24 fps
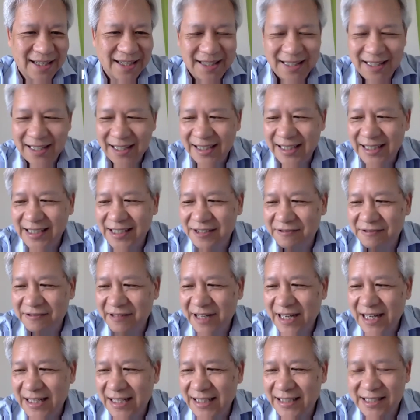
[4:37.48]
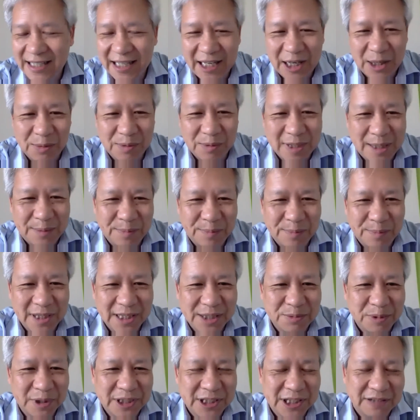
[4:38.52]
is really to help
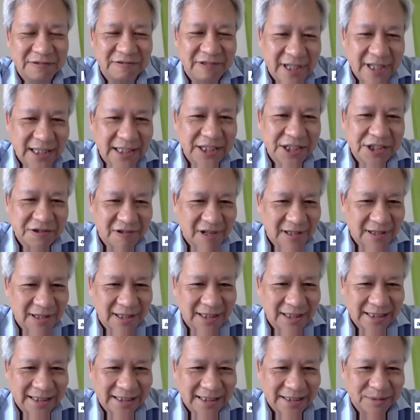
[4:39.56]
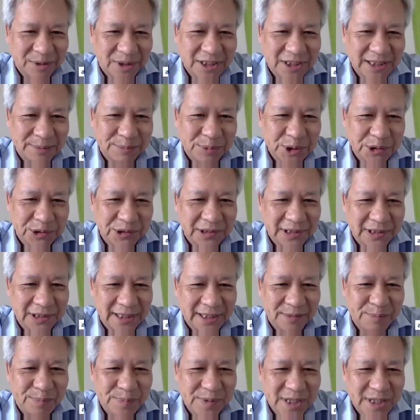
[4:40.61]
companies which are really struggling, which I'm sure there
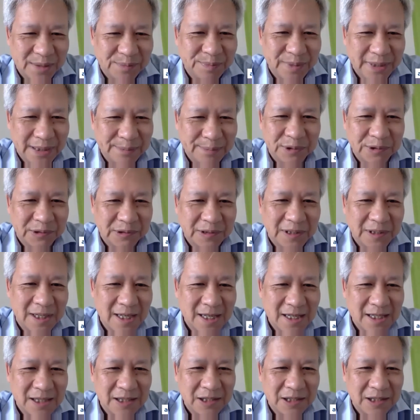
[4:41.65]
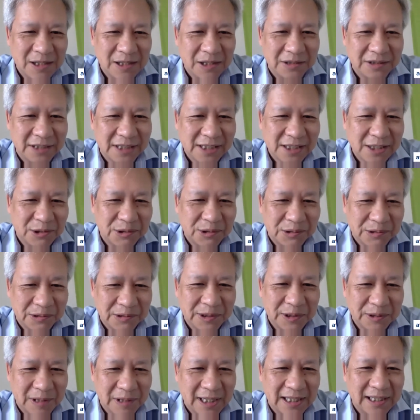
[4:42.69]
are some people on this call
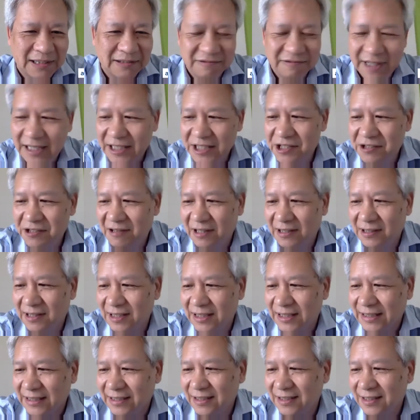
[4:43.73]
who are really struggling.